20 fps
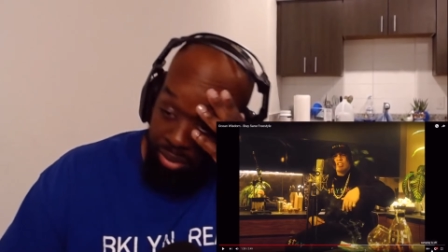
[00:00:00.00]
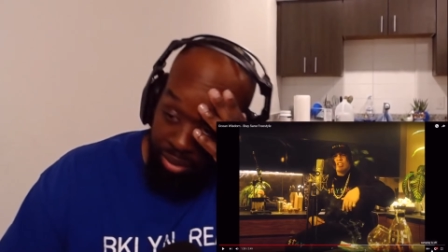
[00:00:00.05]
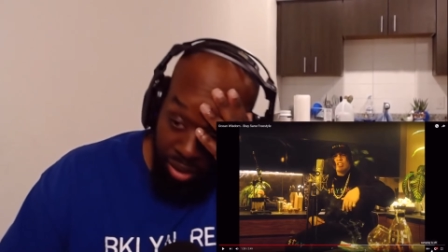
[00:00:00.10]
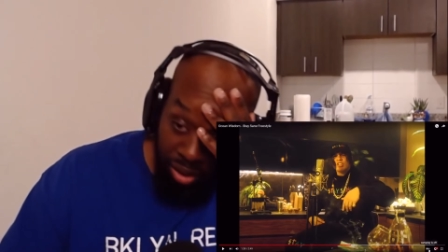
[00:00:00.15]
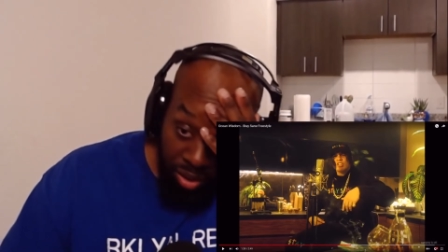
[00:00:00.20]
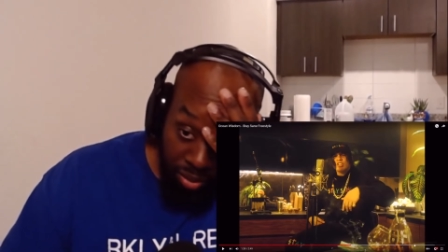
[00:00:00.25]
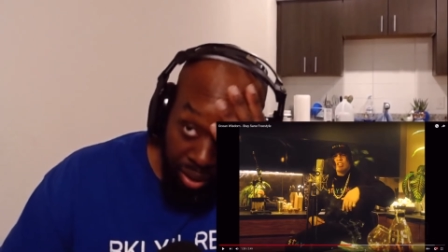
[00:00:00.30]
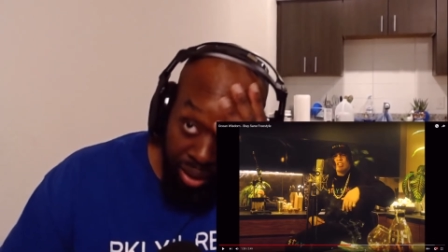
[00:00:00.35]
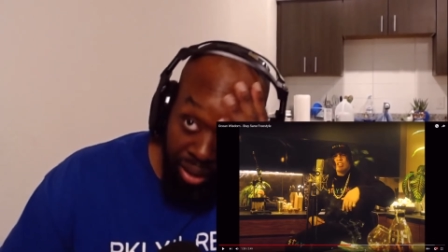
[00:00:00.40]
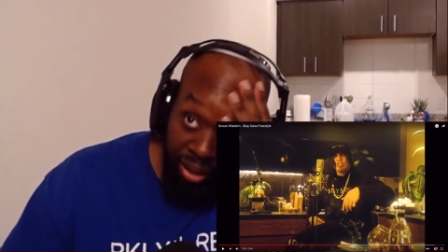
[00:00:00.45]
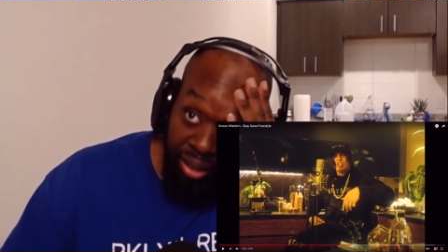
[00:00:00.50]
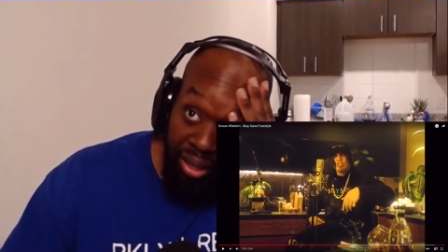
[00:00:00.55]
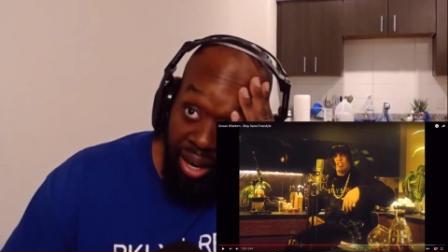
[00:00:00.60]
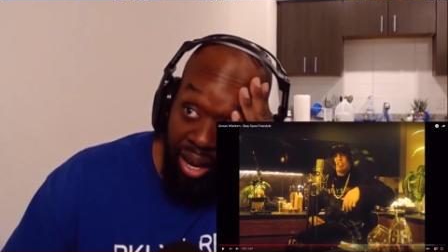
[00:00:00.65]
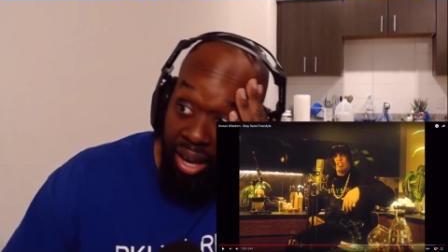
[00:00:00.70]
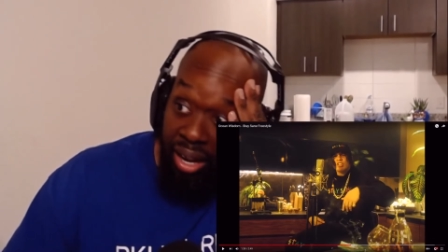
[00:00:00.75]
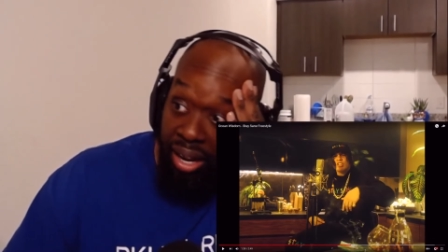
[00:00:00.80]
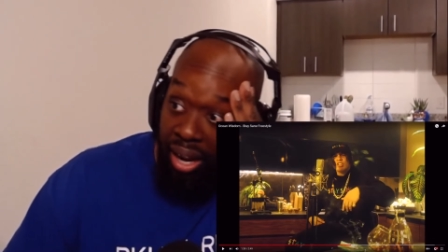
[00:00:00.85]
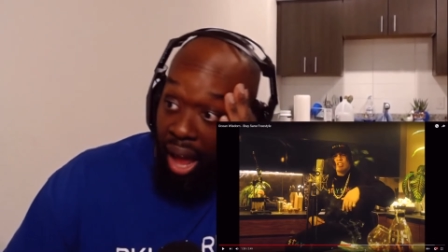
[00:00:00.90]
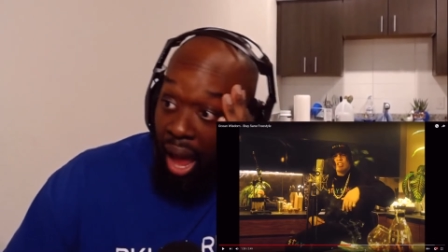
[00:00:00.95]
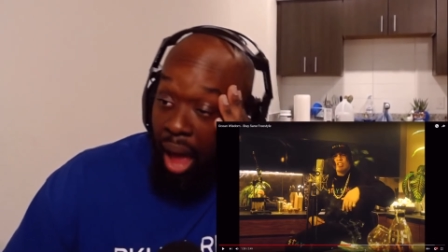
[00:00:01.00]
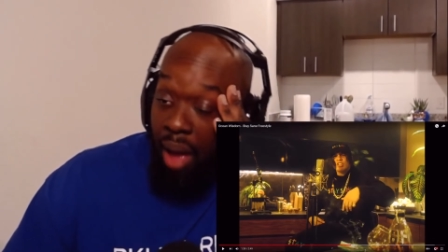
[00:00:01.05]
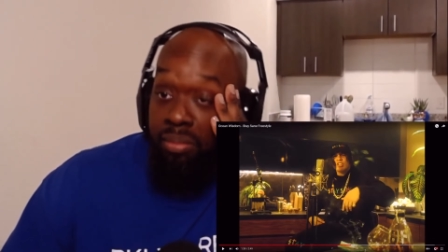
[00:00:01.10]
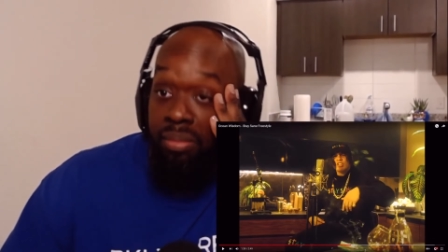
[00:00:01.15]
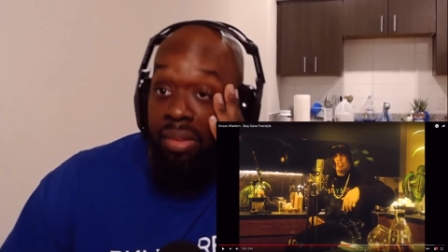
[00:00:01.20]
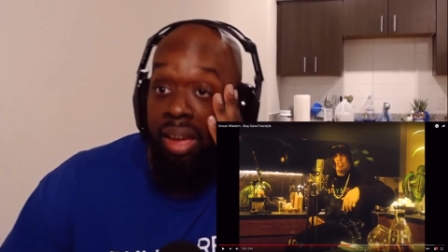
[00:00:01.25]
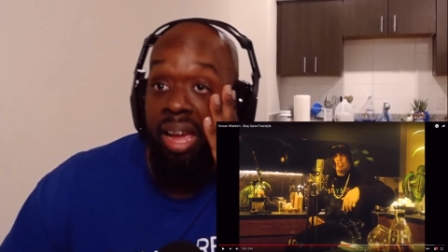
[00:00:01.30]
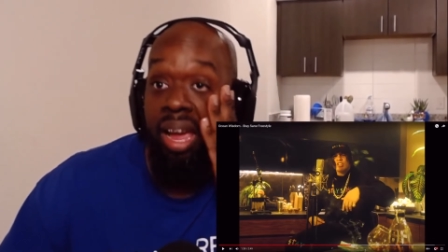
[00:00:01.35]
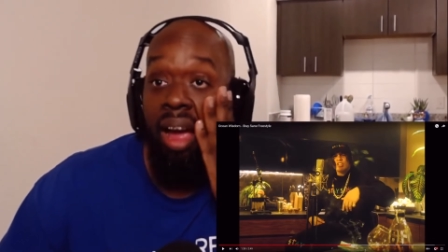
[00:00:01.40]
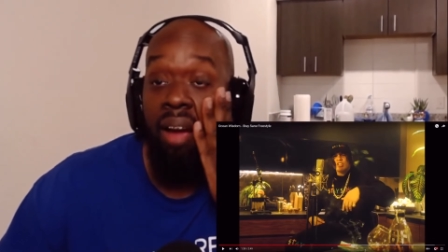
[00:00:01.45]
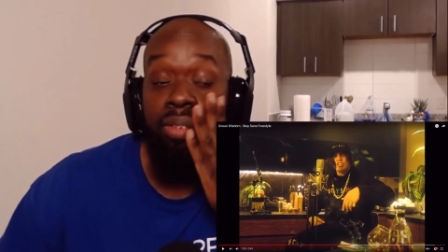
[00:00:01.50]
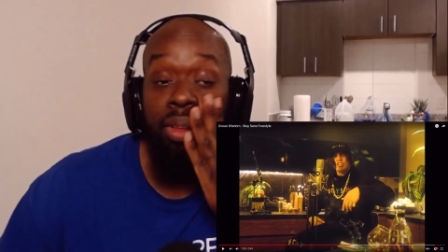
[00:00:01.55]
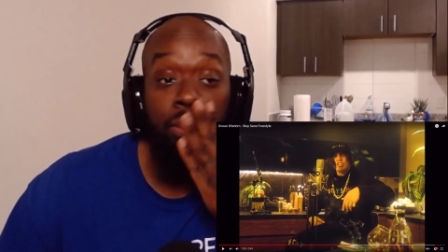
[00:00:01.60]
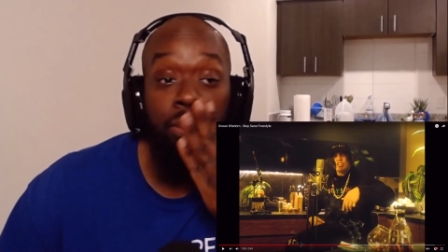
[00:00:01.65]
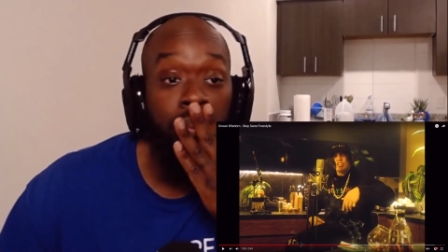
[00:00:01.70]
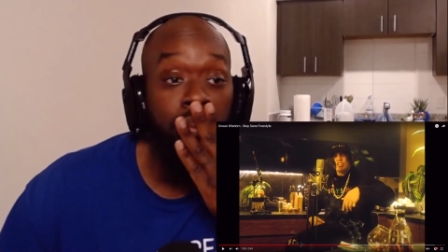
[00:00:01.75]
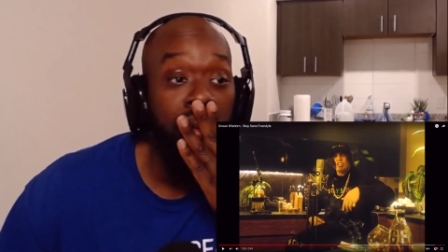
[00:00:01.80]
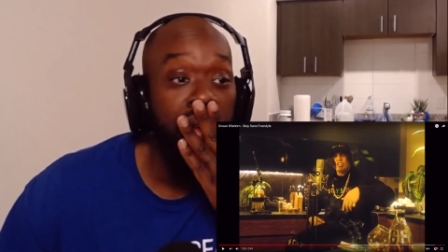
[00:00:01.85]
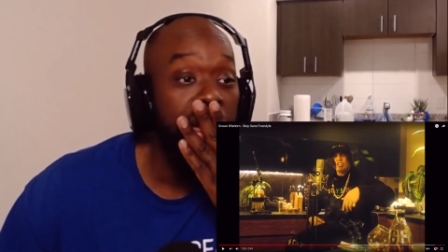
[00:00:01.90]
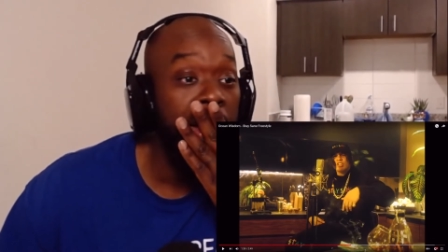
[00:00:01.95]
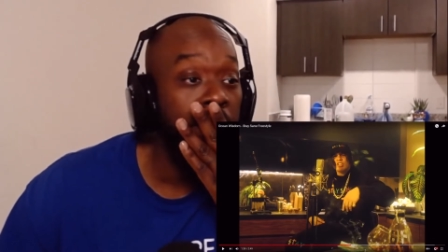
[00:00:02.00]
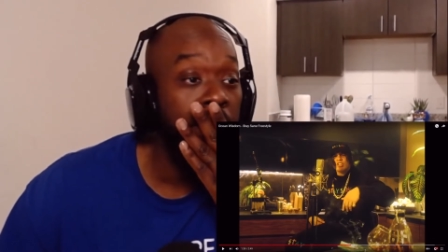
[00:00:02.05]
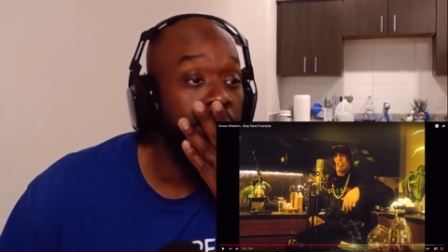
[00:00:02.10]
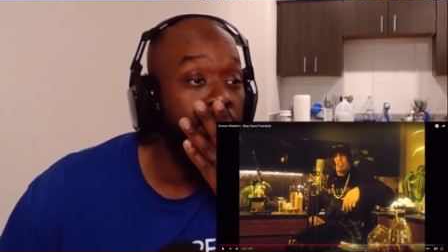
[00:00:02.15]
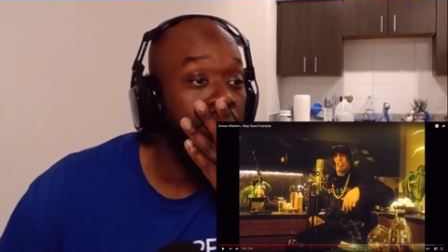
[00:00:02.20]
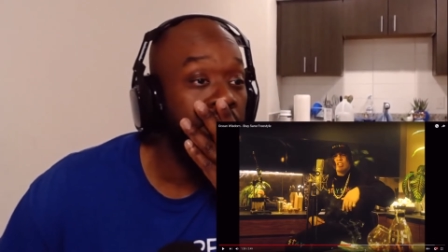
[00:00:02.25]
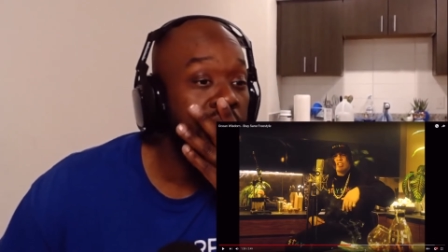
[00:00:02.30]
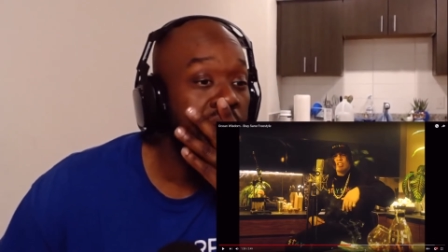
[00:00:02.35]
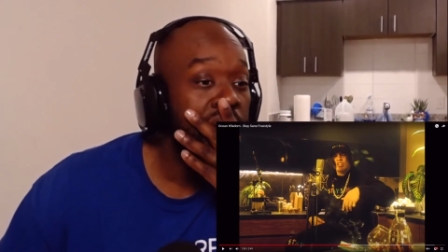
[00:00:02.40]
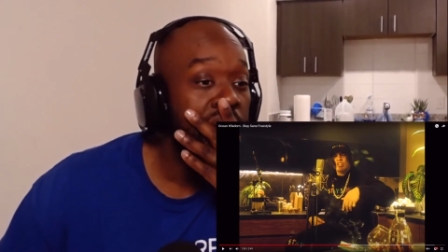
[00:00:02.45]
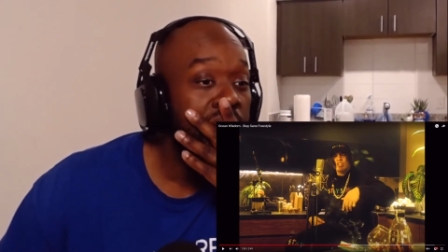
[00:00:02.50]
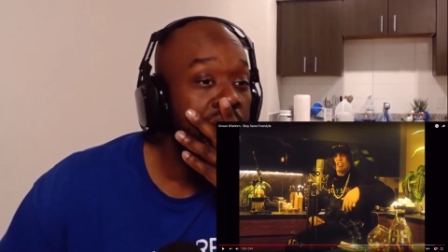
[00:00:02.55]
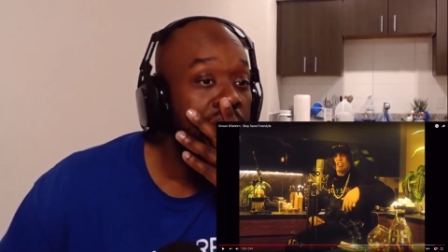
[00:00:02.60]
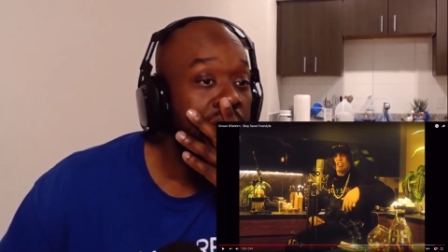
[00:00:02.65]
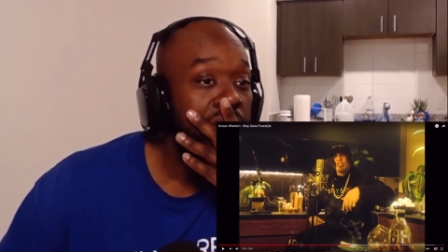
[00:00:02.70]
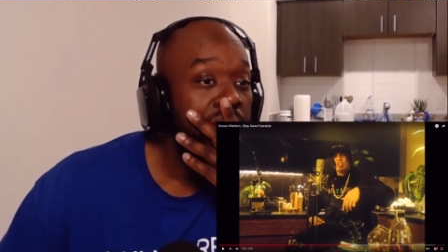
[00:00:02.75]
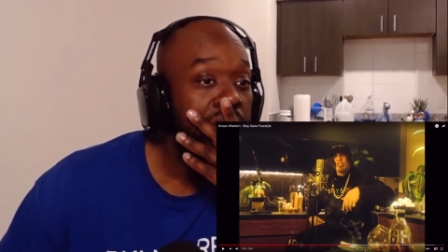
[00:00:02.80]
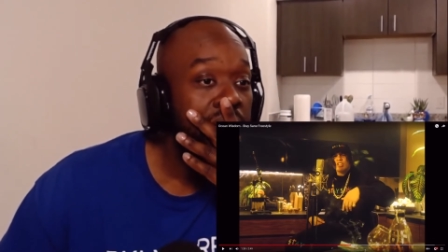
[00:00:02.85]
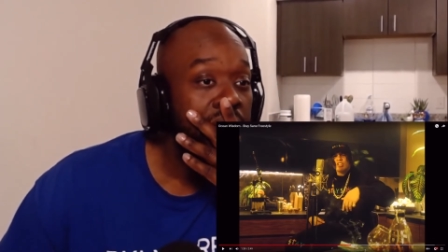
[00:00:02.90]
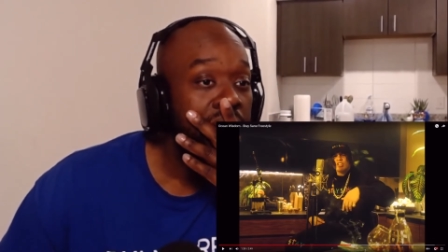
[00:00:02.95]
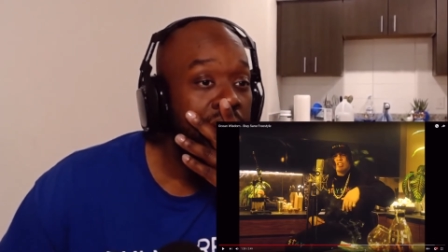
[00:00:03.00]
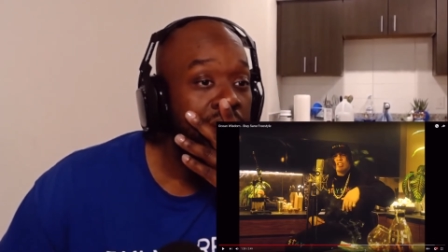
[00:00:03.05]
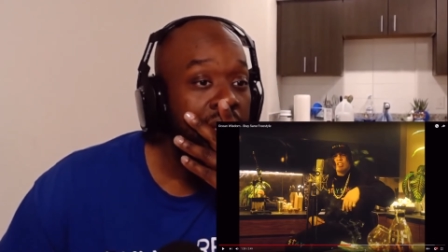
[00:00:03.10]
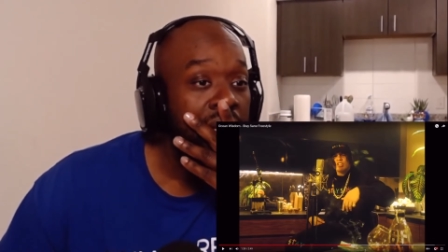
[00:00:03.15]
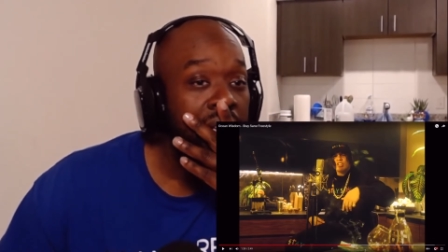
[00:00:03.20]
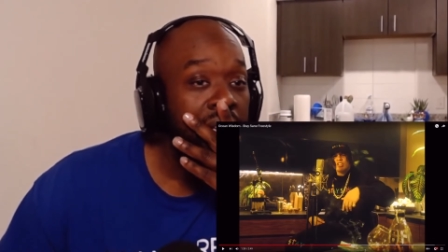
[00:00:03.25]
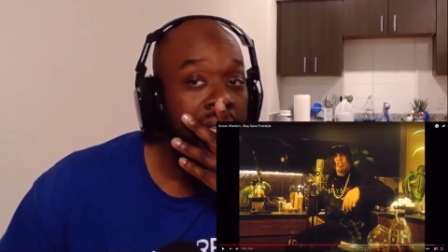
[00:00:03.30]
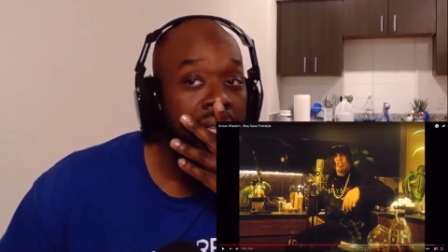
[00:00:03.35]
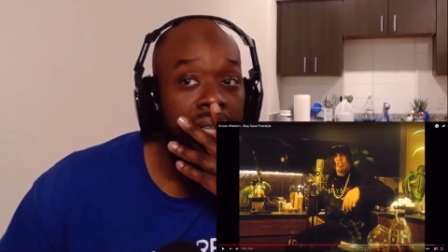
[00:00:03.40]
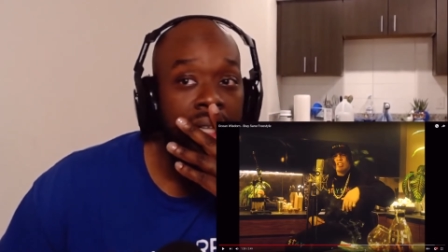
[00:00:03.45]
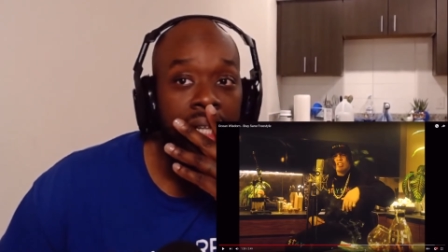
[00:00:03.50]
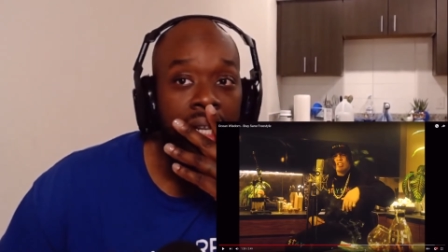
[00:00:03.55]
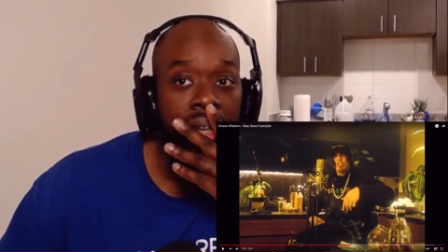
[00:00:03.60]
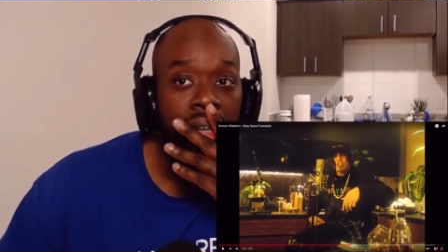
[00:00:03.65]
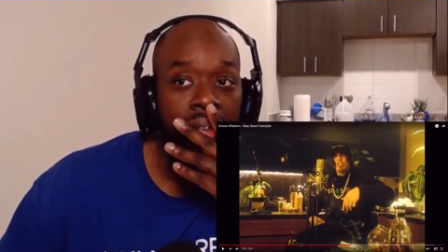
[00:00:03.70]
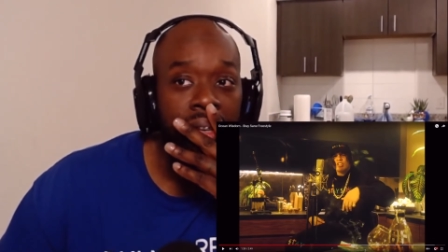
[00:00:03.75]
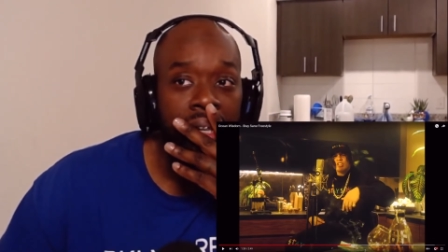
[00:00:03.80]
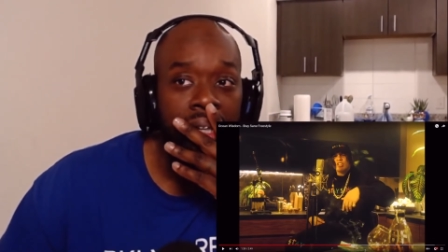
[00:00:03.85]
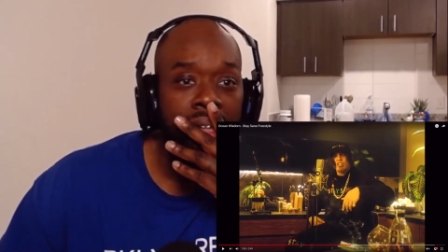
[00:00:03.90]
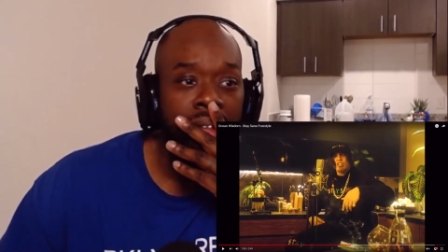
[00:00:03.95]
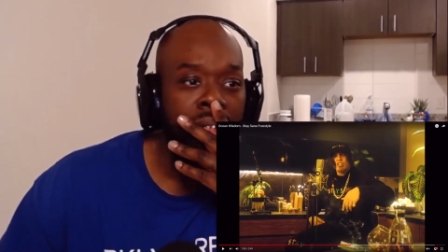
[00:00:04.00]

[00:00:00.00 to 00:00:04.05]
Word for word: Oh my god, I might have to pull up these lyrics